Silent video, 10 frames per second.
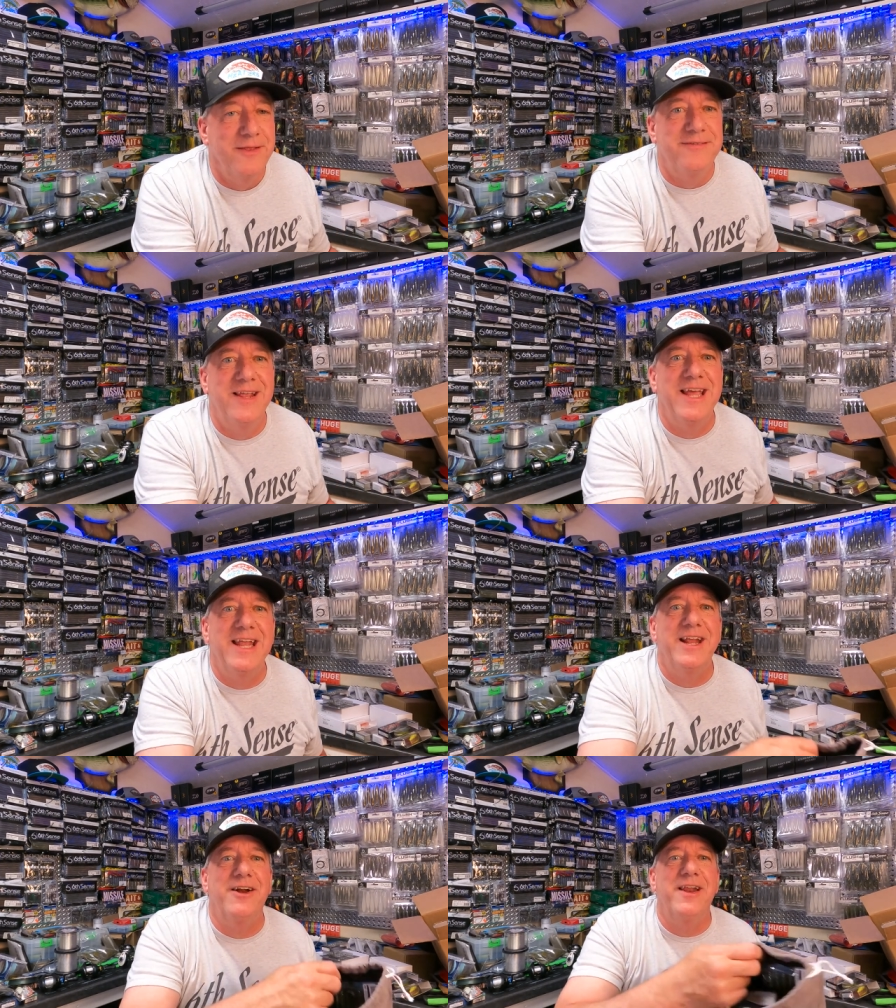Let's dig
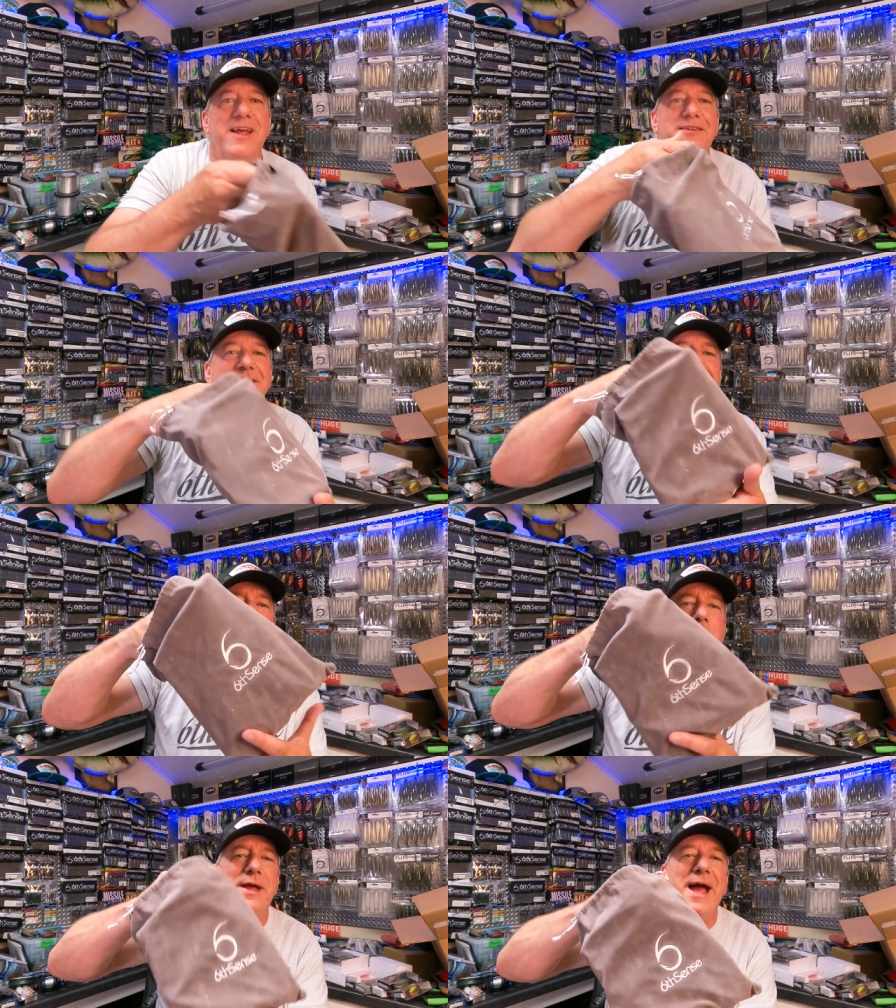in here next. Let's
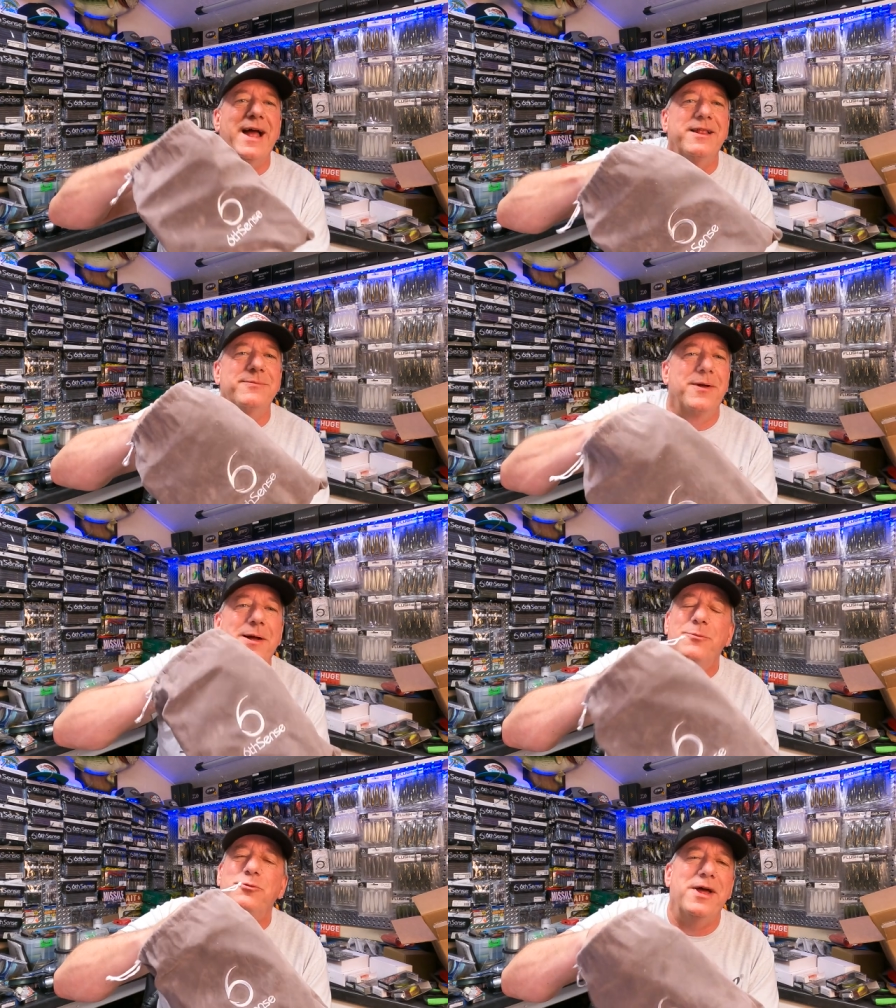see what we got.
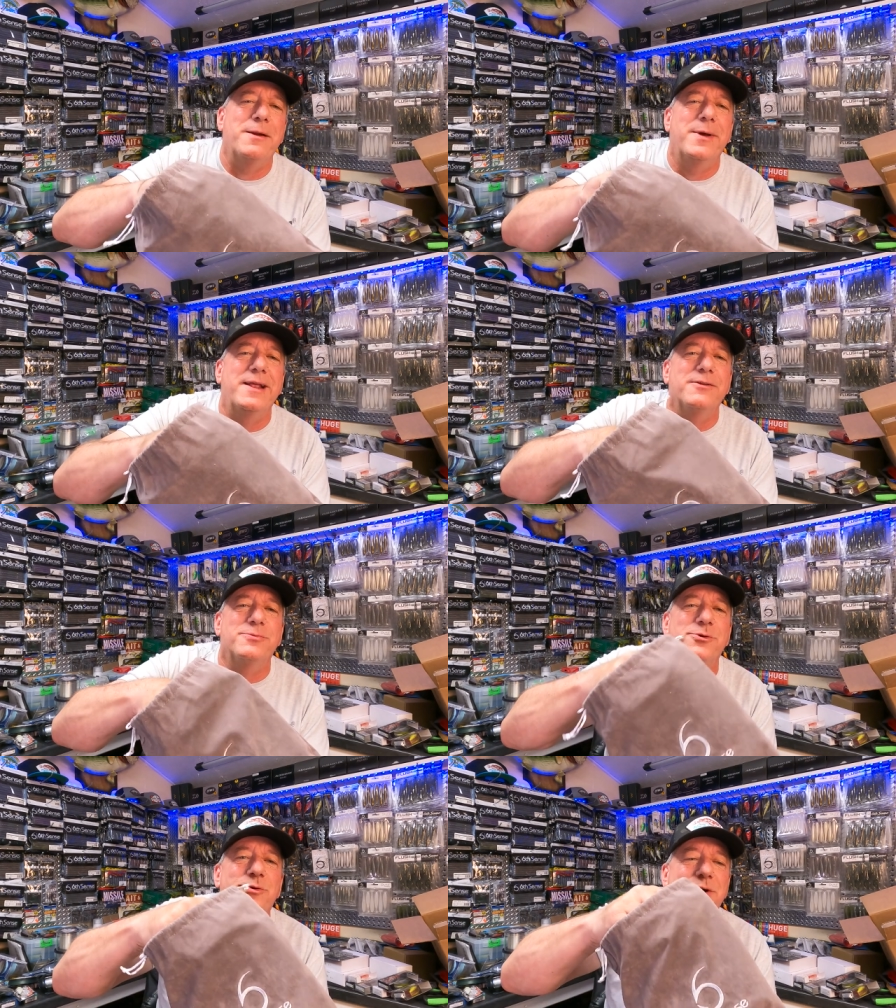I'm gonna try to make this one